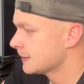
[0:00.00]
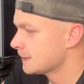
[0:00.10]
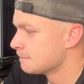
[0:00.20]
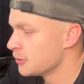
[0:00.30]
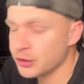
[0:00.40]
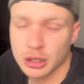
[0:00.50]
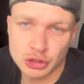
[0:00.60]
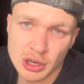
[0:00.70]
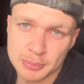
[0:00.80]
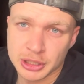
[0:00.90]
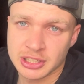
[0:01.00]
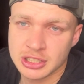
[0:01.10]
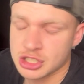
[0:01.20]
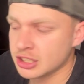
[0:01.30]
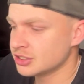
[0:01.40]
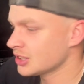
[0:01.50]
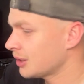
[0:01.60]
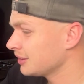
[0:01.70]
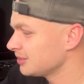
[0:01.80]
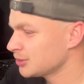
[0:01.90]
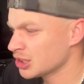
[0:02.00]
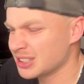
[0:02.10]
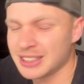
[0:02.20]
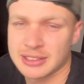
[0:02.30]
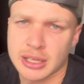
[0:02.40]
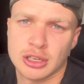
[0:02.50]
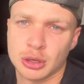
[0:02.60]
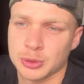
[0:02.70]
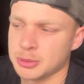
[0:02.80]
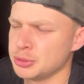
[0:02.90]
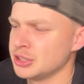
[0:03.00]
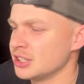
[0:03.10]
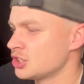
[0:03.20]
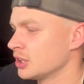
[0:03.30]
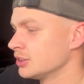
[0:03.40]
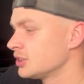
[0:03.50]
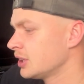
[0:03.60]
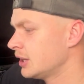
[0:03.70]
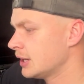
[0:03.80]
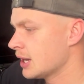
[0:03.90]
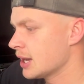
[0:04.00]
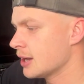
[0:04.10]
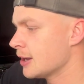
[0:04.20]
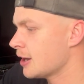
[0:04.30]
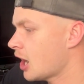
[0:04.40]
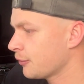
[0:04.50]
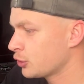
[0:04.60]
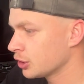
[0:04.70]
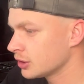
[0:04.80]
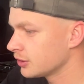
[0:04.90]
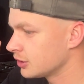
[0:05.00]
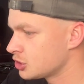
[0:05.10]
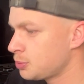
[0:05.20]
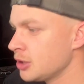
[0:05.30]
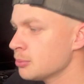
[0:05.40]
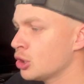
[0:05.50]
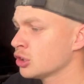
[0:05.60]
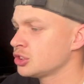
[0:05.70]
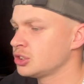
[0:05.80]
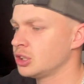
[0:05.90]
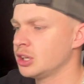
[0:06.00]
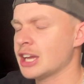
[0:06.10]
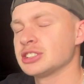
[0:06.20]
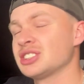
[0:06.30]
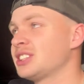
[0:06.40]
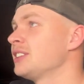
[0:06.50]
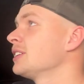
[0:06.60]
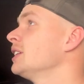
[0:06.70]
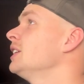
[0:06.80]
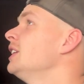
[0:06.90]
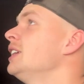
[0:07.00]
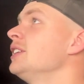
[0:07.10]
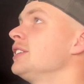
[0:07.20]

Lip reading: Moving on to our predictions. I'm not going to take long with the predictions. I've got the Springboks. As I said, the